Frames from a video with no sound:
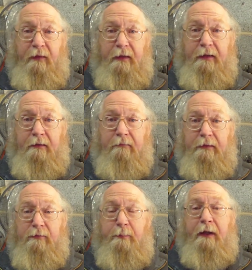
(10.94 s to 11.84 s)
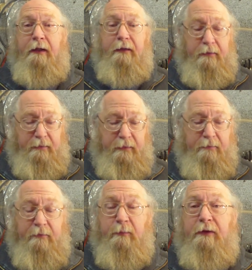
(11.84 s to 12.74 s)
It's back
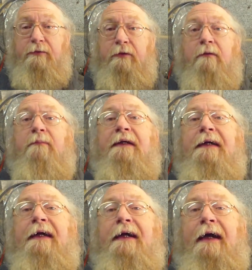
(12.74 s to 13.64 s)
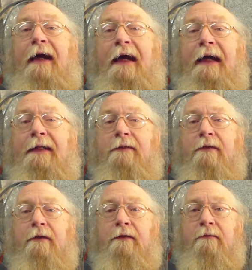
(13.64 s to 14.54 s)
into the workshop, and
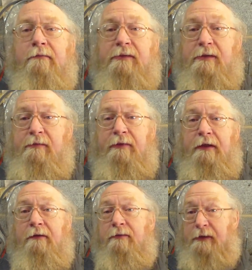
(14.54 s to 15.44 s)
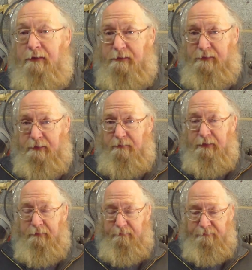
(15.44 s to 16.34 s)
this evening, because it is this
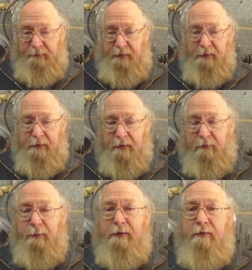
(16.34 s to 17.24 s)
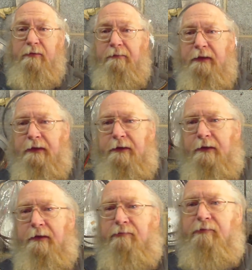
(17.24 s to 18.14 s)
evening, I thought we'd do something a
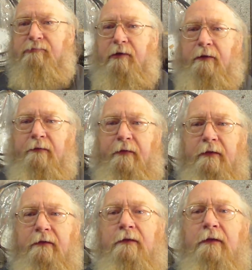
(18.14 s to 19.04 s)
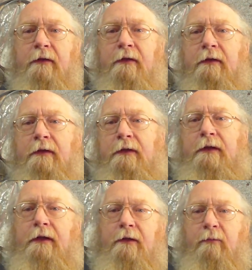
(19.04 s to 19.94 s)
little different. Rather than
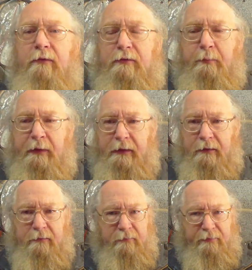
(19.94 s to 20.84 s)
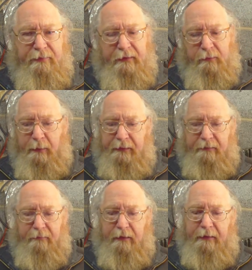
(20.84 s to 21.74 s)
watch me fiddle away
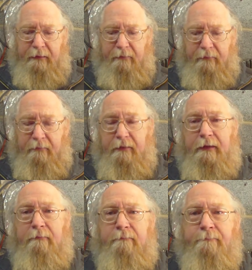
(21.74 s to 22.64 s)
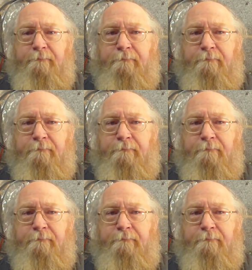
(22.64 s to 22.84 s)
in the lathe, I'll